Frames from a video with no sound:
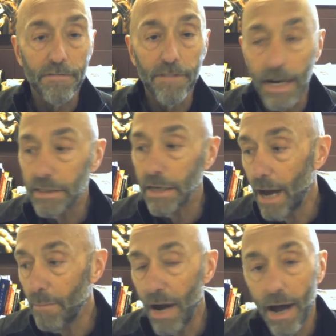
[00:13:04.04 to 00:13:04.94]
reflect
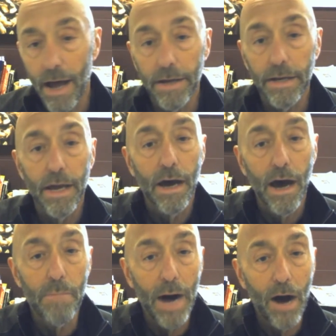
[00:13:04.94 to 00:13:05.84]
upon
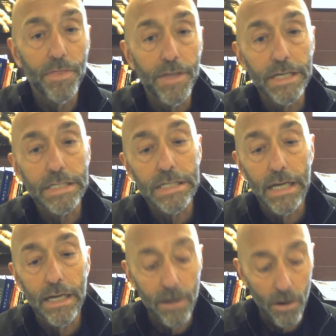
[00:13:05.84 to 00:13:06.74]
about this
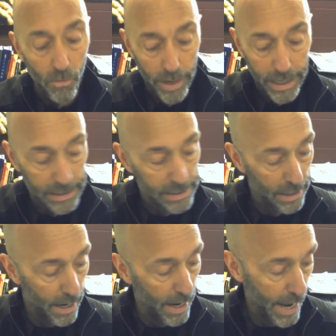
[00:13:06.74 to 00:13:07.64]
in weeks
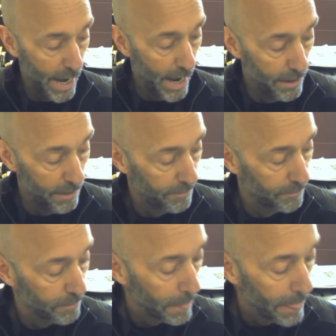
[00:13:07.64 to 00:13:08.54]
ahead.
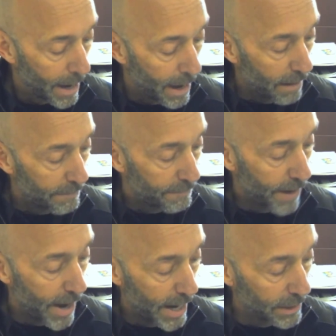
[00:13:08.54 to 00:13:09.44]

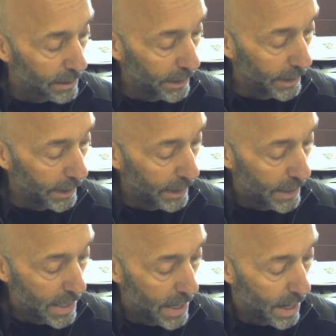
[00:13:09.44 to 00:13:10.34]

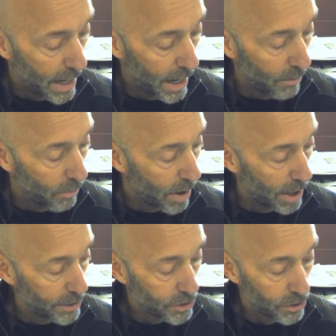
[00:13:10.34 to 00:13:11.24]
Finally, I
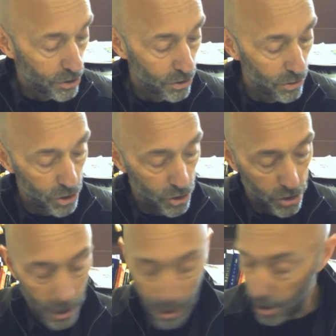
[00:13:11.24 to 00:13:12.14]
want to
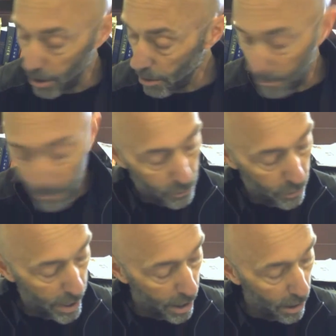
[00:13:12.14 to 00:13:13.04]
share a
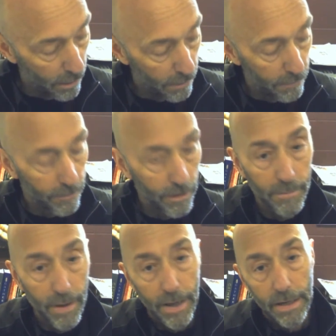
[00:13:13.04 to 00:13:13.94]
prayer
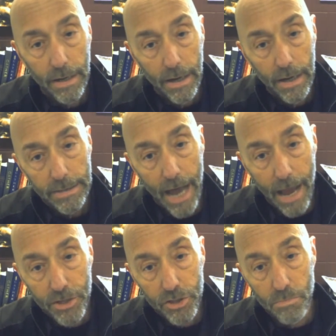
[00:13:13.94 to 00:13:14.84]
from
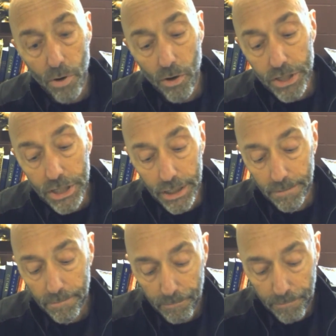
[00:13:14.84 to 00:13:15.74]
Thomas
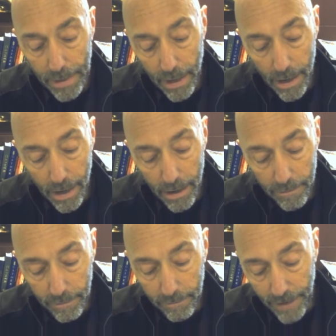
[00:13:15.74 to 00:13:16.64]
Merton, a
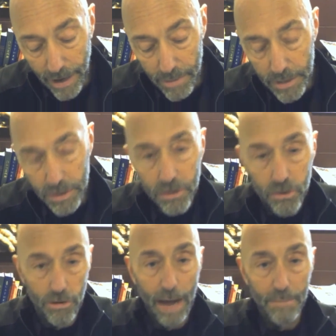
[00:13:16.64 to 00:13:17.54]

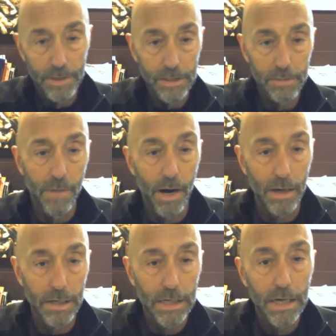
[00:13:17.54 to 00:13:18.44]
famous Trappist
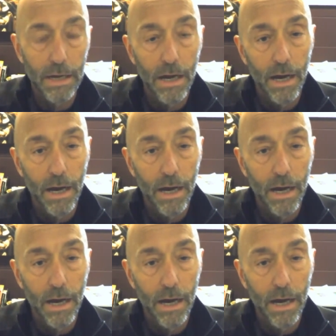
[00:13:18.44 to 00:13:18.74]
monk.